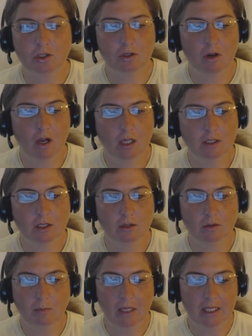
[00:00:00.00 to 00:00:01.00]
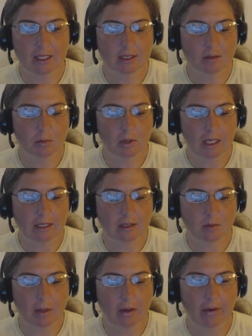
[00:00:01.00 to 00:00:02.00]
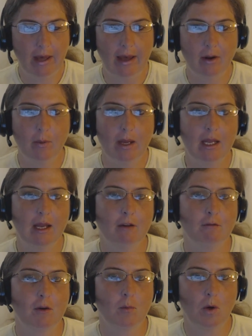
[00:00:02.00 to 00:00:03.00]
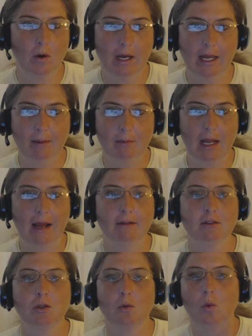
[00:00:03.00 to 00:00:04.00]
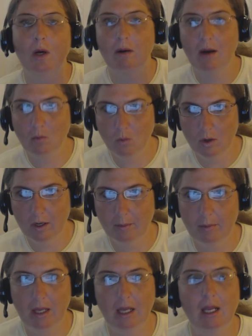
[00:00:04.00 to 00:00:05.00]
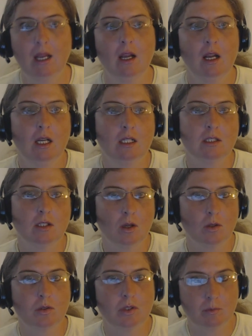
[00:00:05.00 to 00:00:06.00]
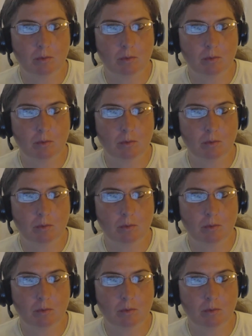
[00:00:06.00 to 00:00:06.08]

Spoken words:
you're also making some plans about how do I get from where I am now to where I want to be. So